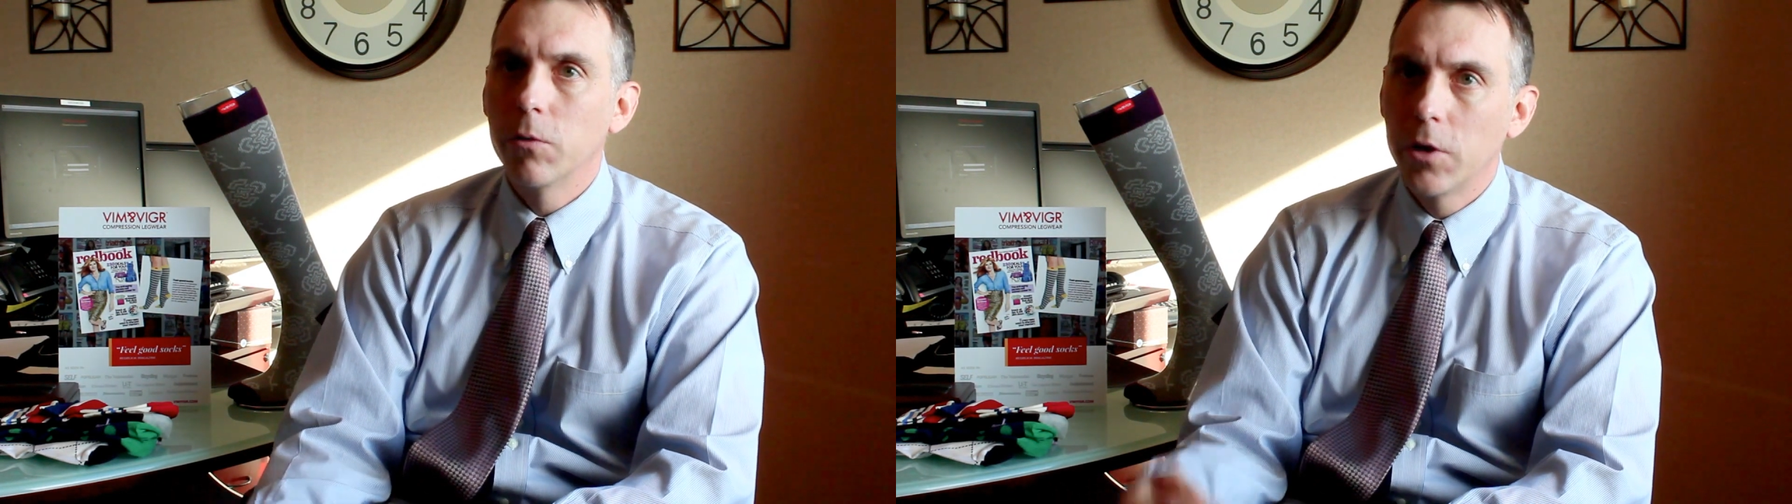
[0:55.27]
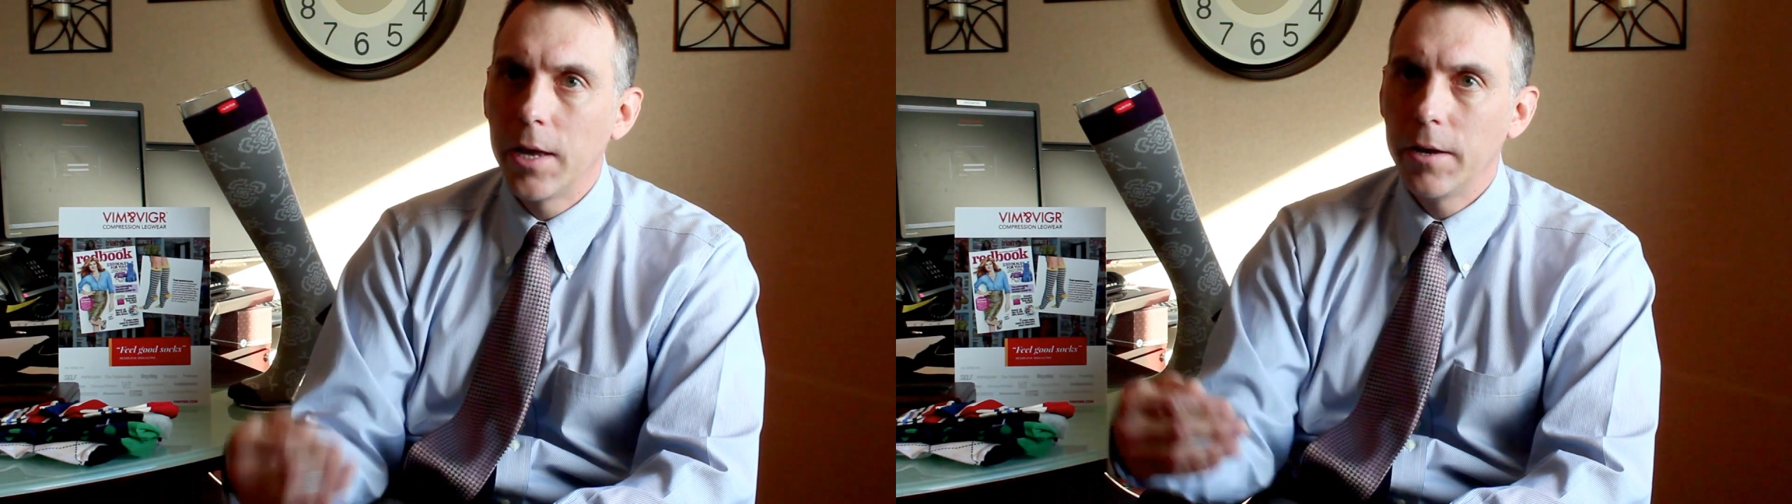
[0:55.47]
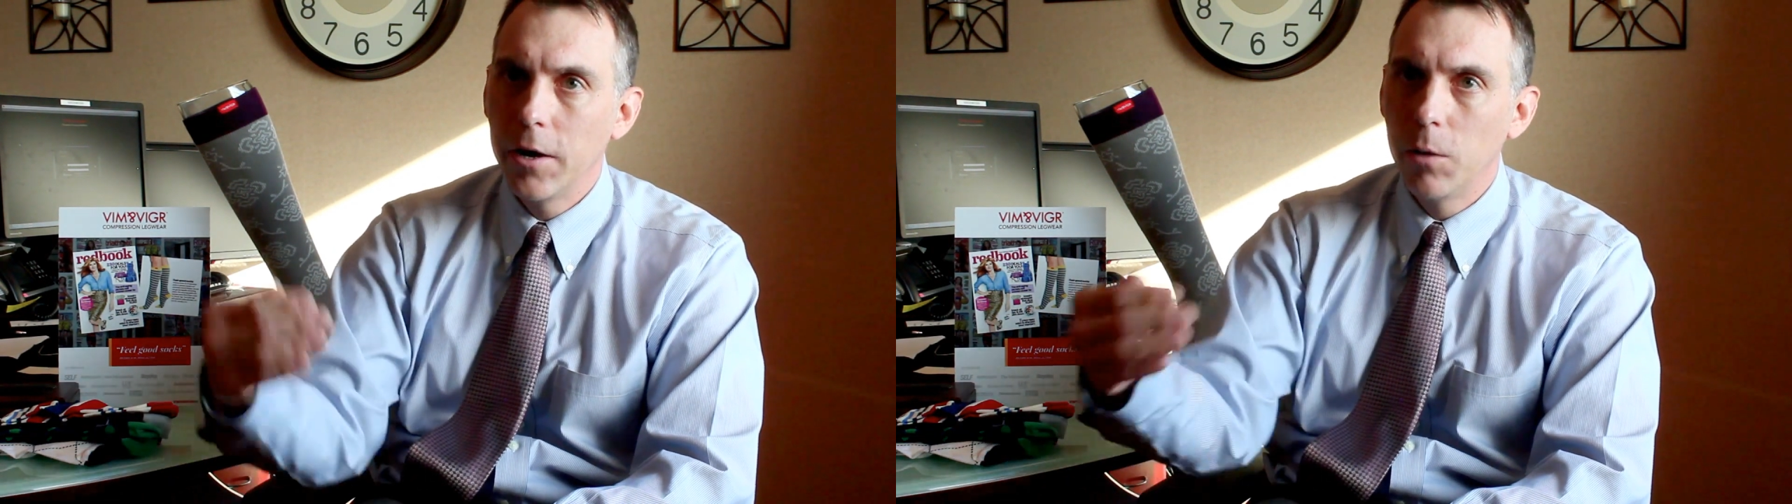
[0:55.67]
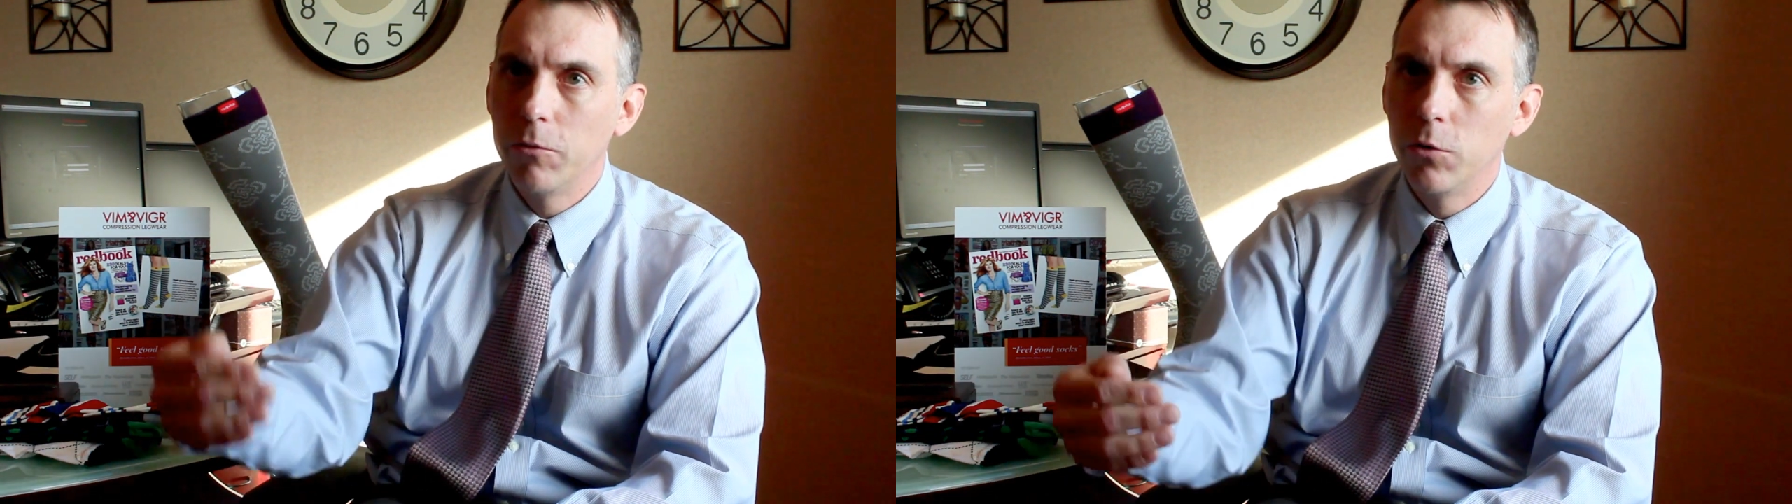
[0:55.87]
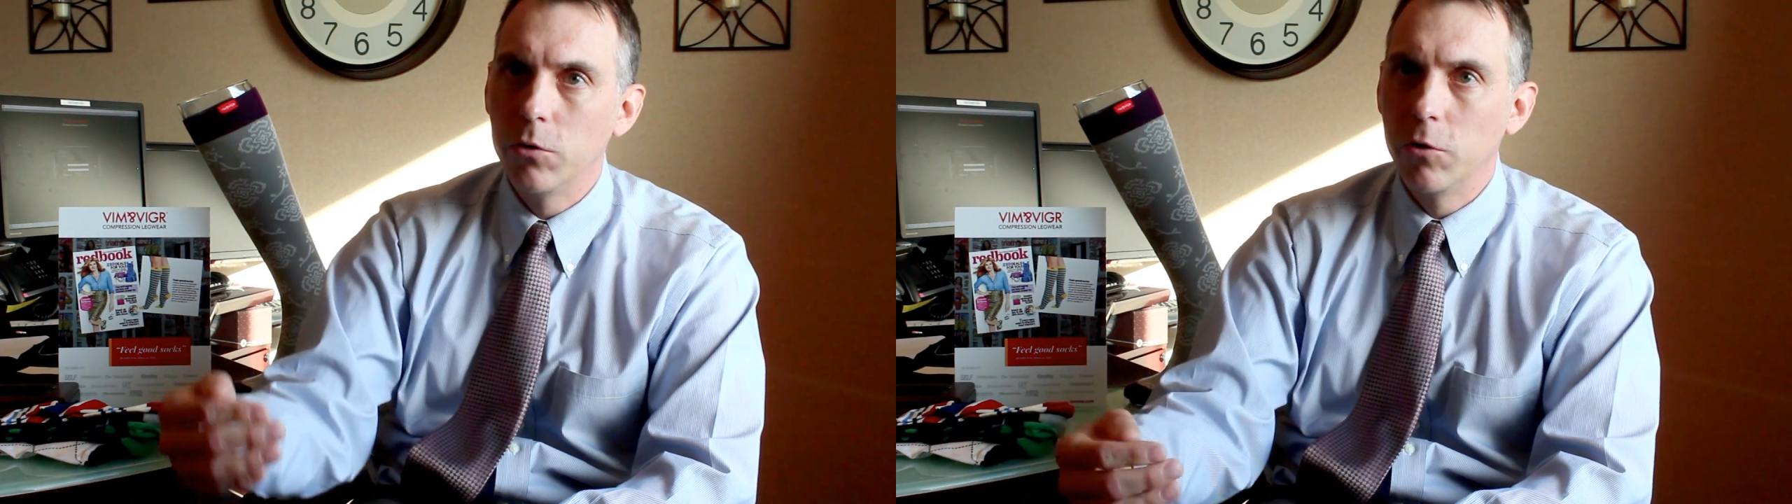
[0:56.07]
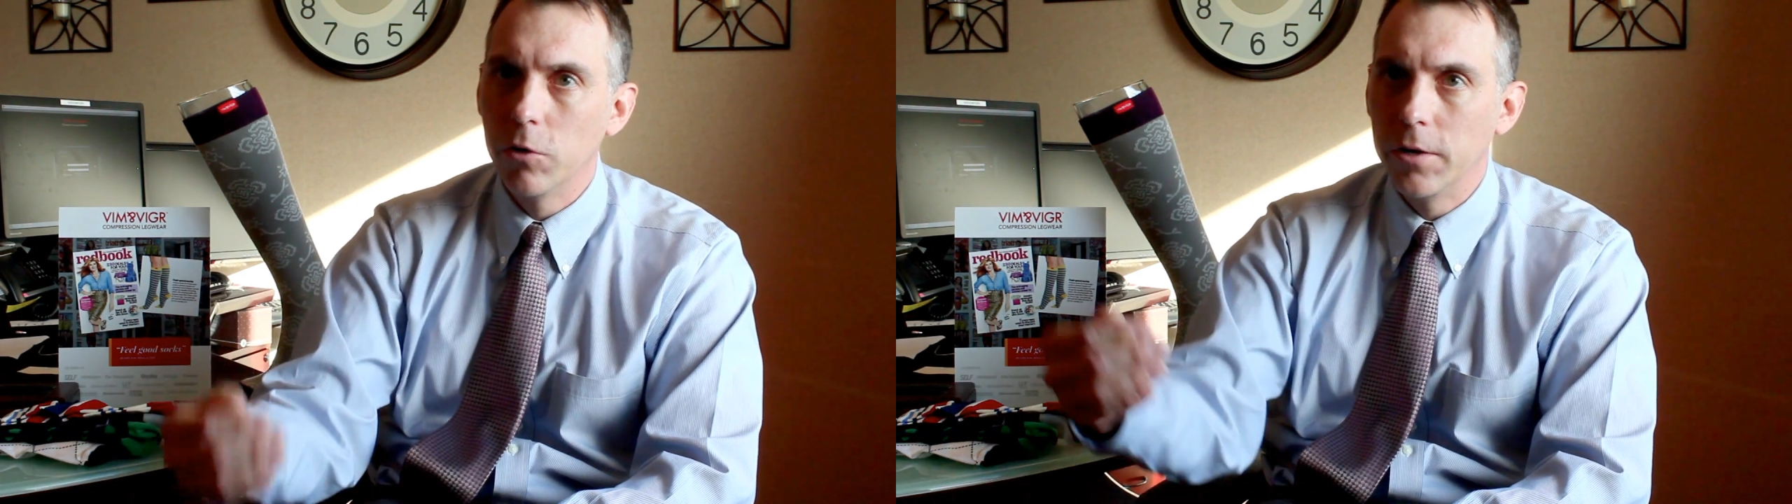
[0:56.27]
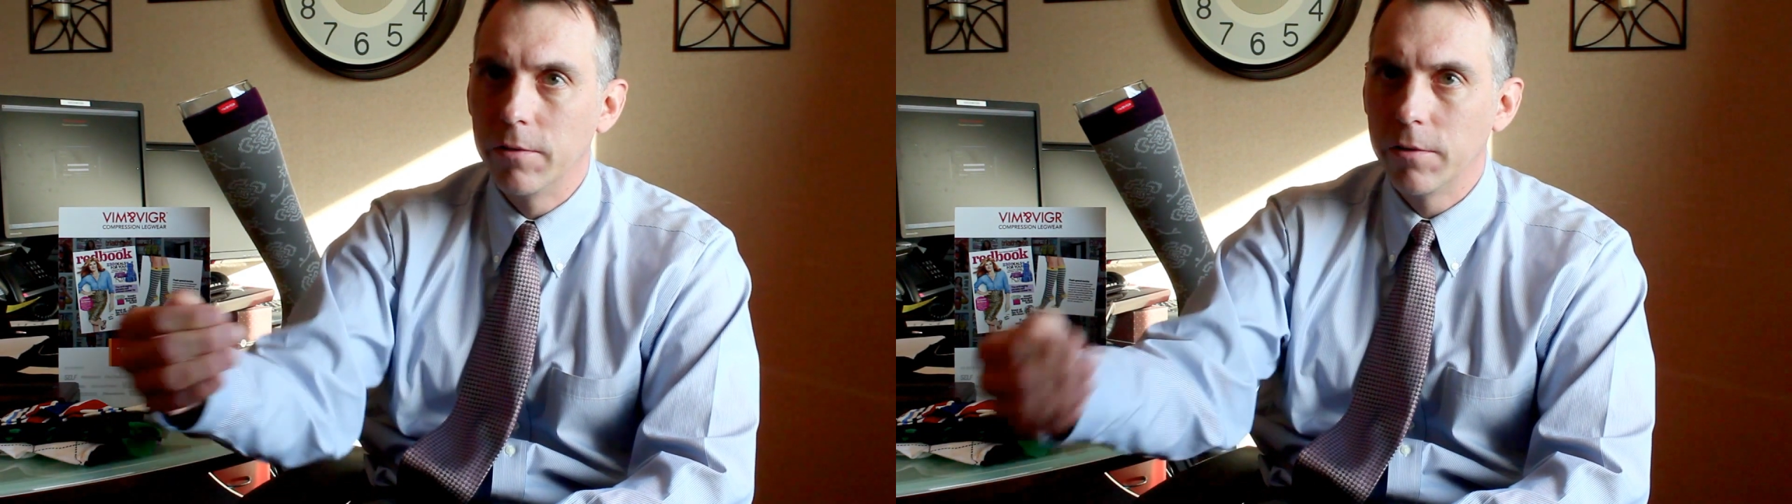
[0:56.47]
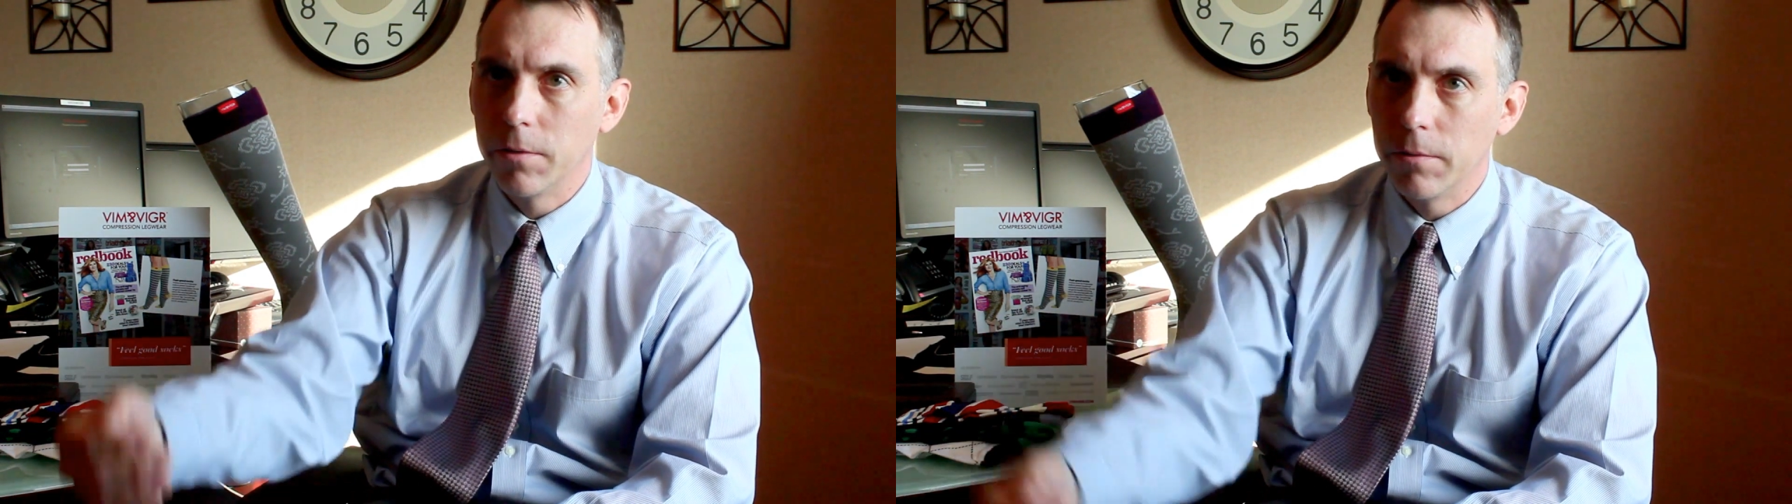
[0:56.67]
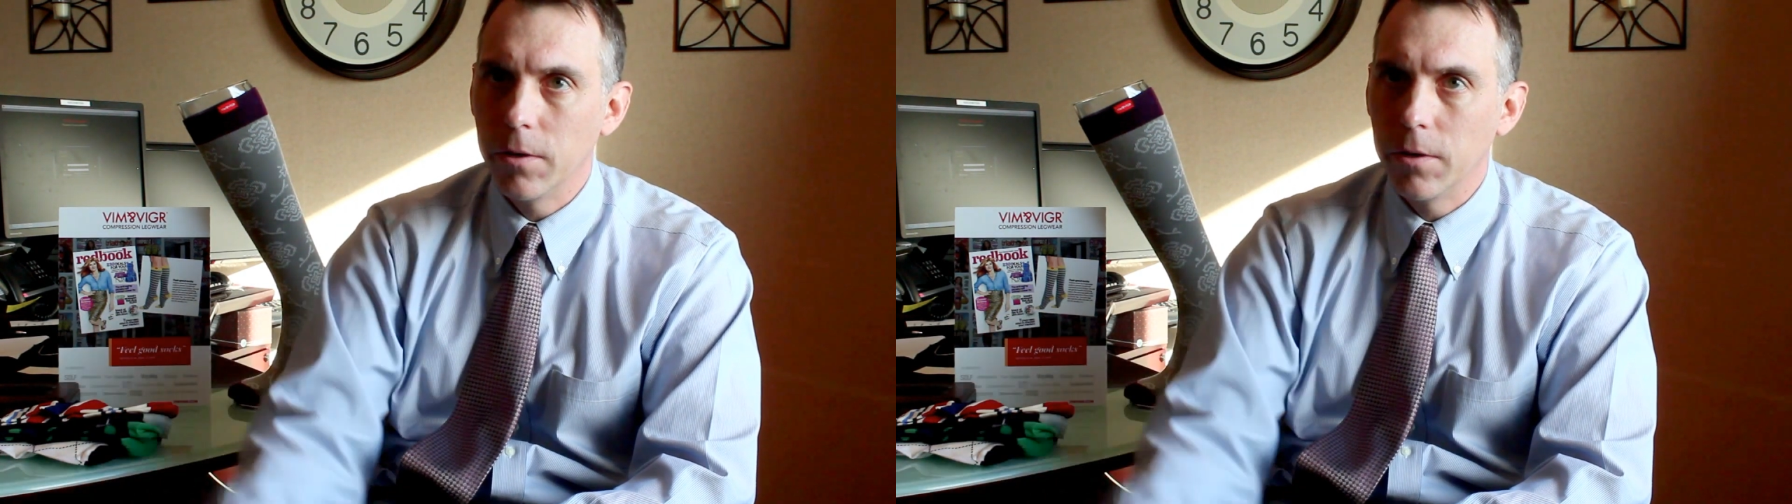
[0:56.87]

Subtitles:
can help to a degree to